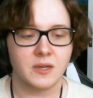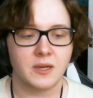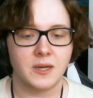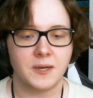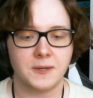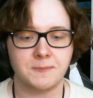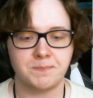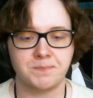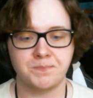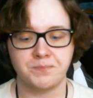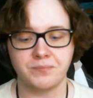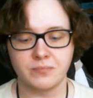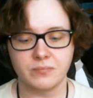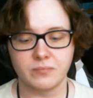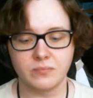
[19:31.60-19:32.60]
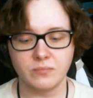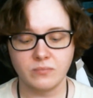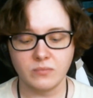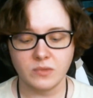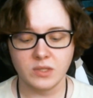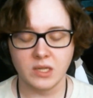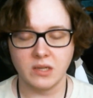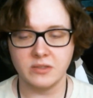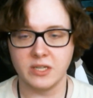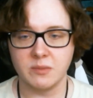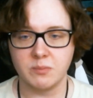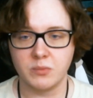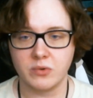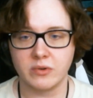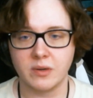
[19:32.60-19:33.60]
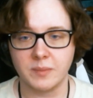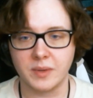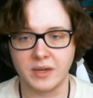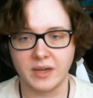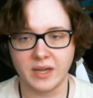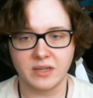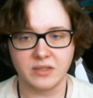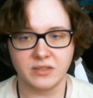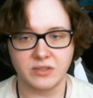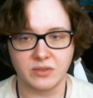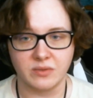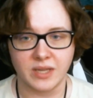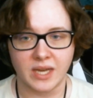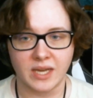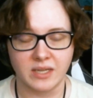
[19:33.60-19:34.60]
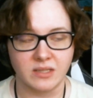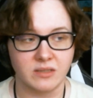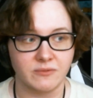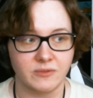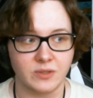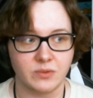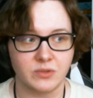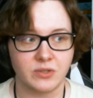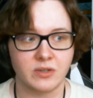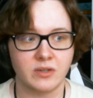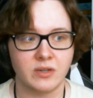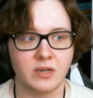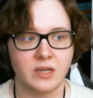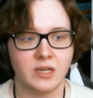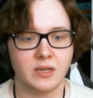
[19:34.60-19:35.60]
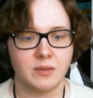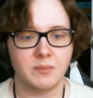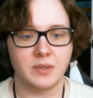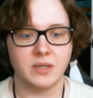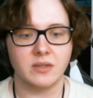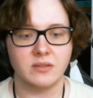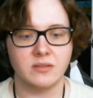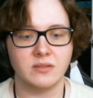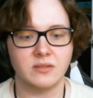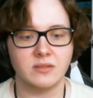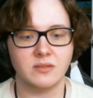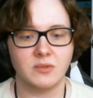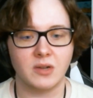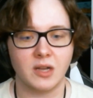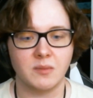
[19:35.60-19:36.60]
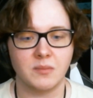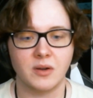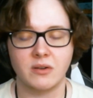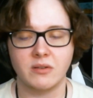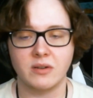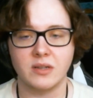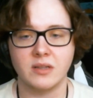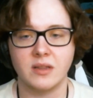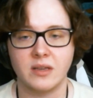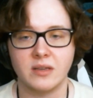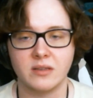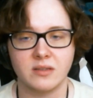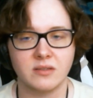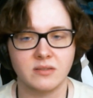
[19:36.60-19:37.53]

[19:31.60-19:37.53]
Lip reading: I'll talk more about how to do that in the future, because I'm already like